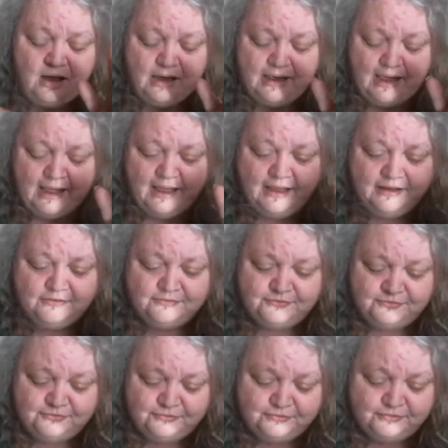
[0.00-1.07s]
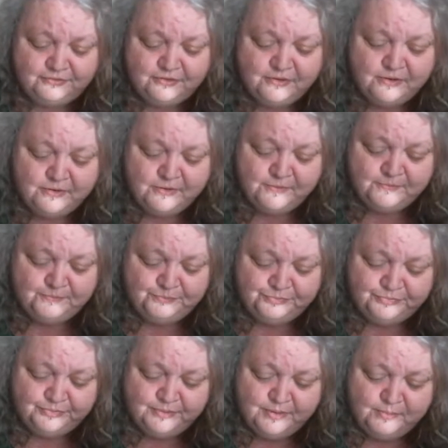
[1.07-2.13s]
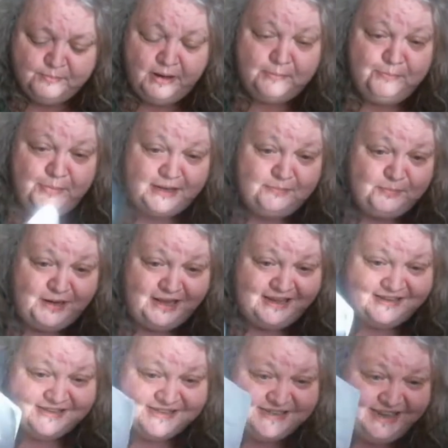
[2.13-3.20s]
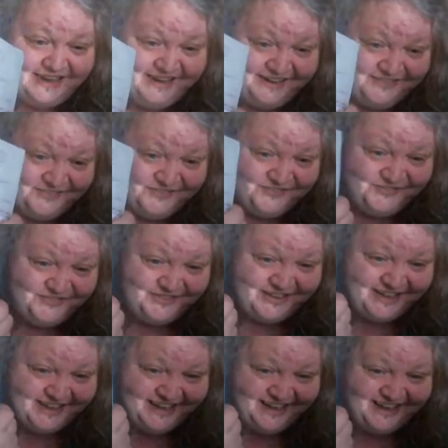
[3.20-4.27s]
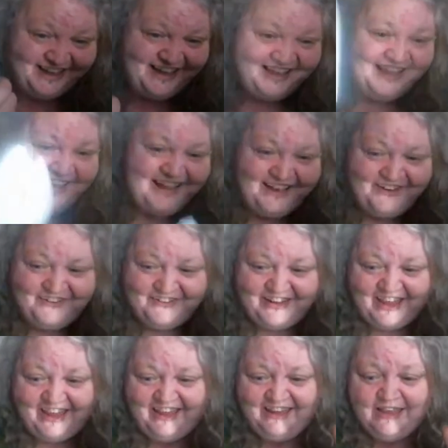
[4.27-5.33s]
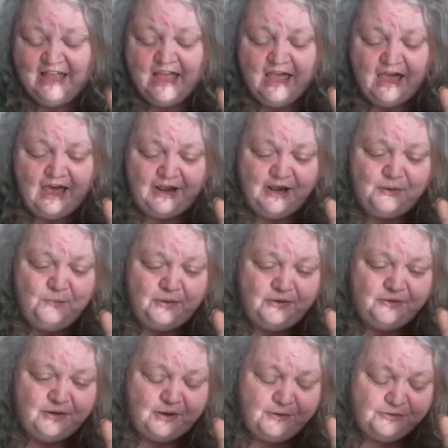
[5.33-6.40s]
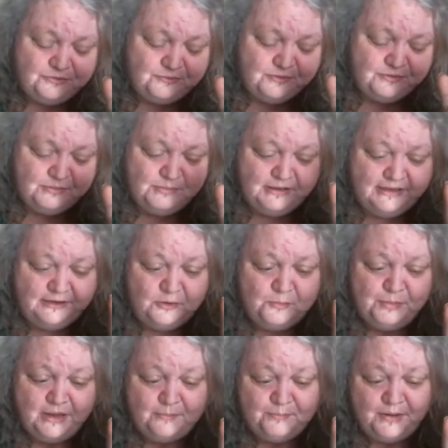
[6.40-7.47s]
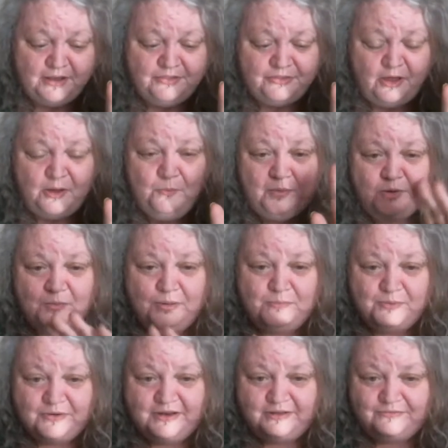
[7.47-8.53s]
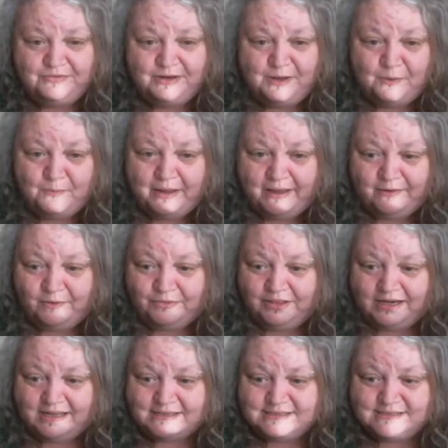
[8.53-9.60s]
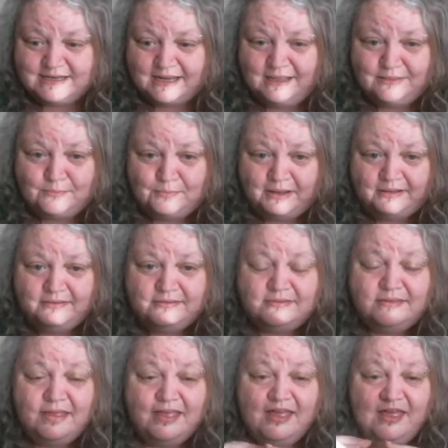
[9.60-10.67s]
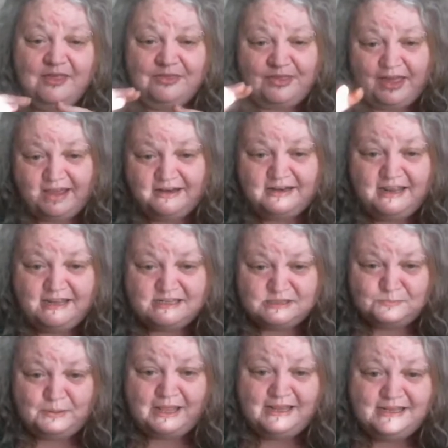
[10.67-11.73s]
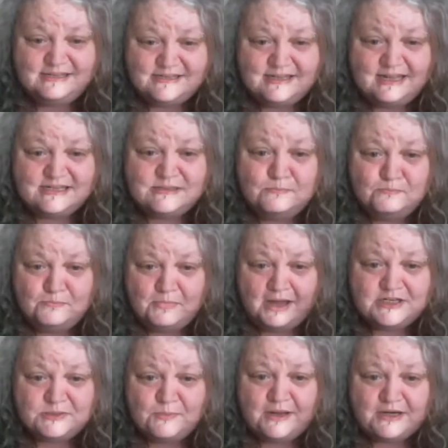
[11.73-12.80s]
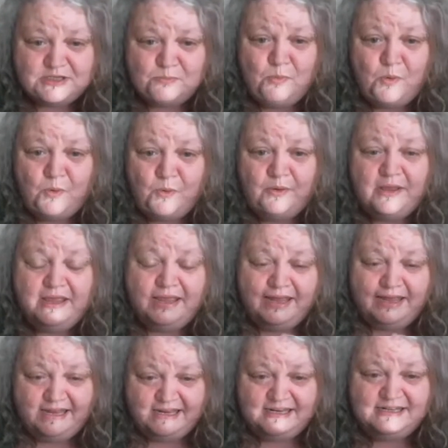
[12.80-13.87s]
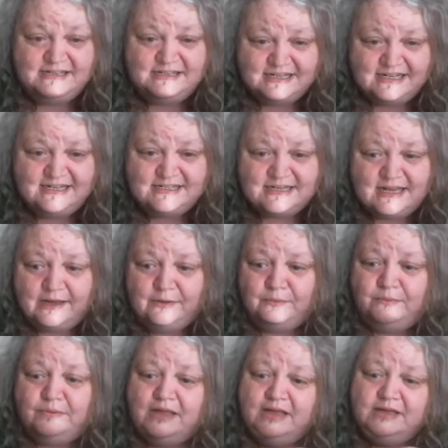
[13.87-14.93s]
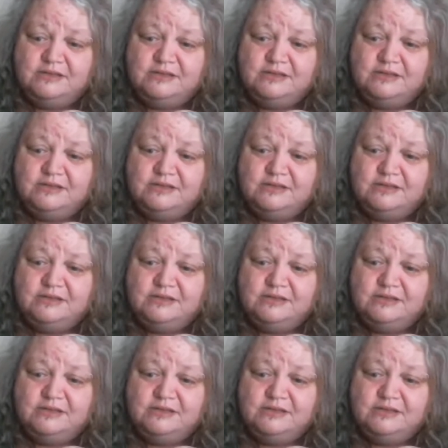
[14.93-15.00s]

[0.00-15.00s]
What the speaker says: I have my bed plans here. Okay, and I will go through them a little bit, but I will be putting a video out on the last day of the month that explains this much, much more in detail.